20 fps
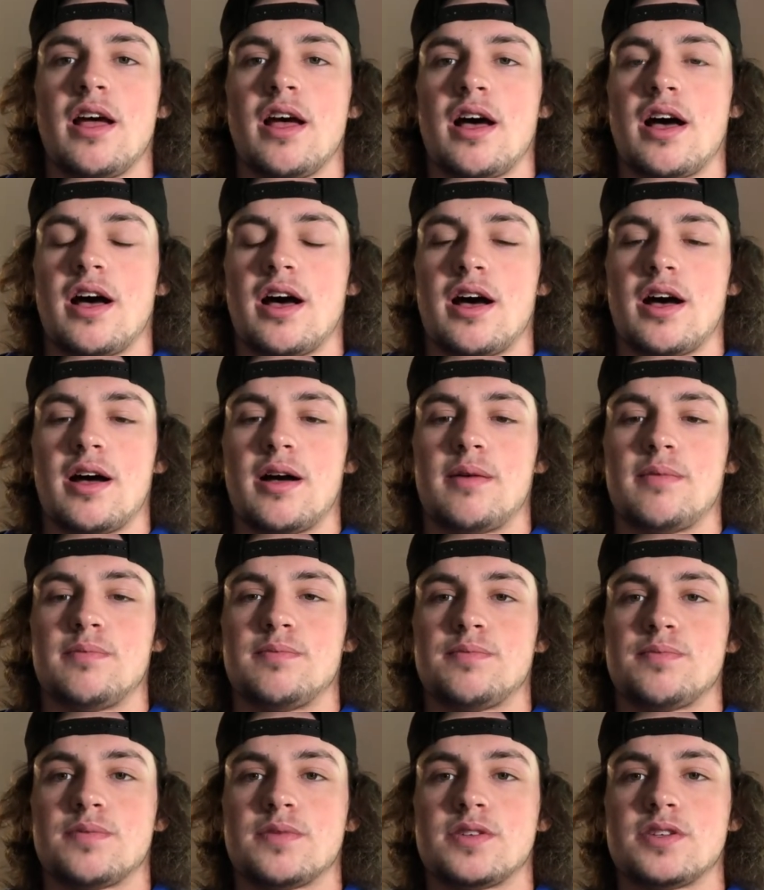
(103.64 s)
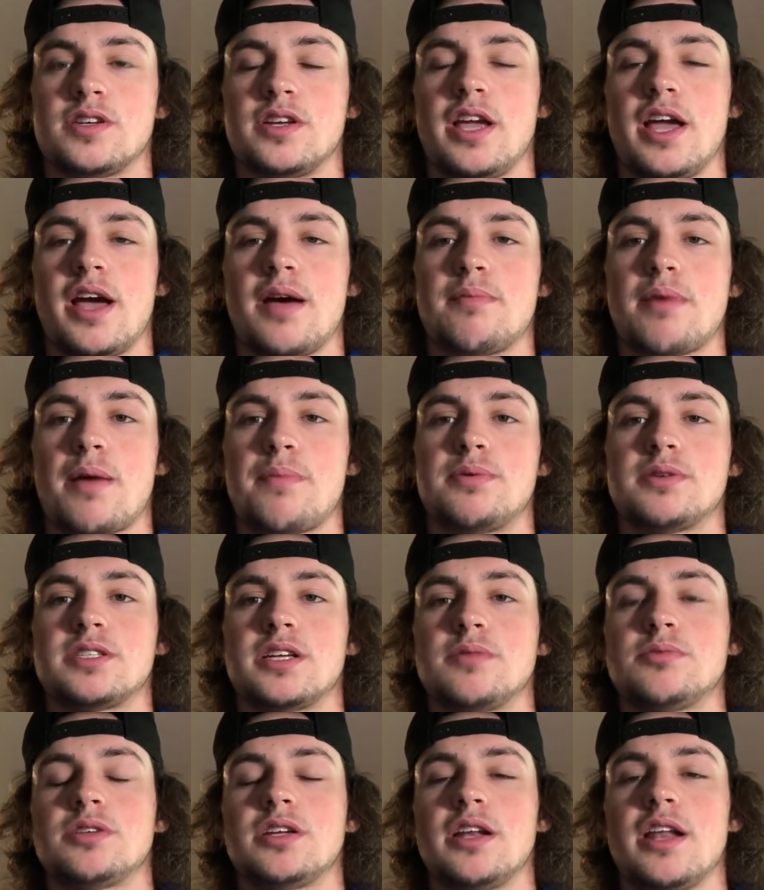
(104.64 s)
My
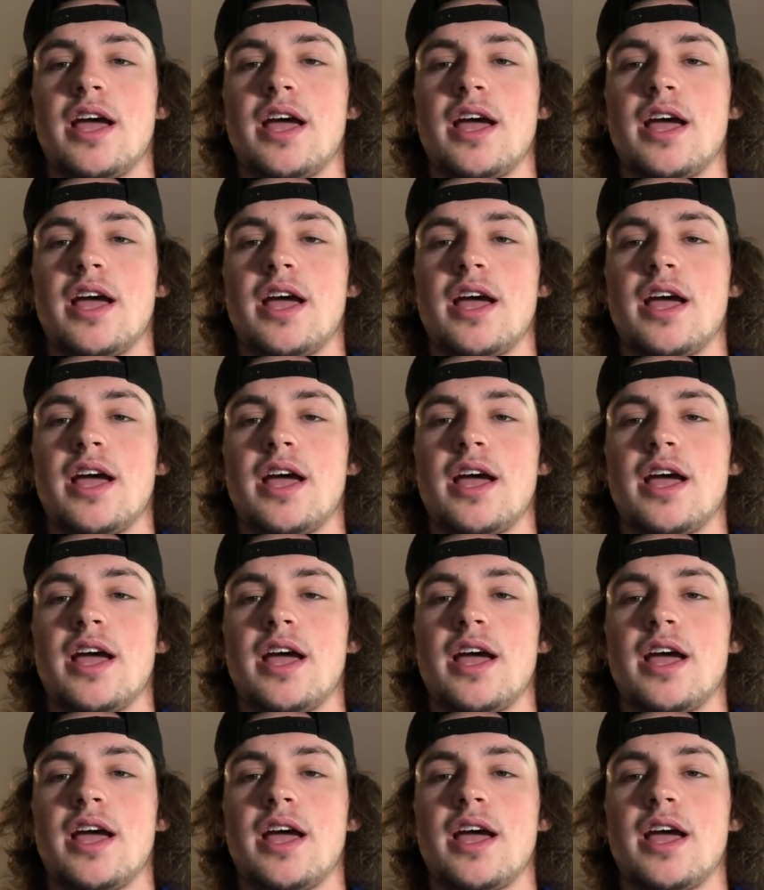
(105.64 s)
perception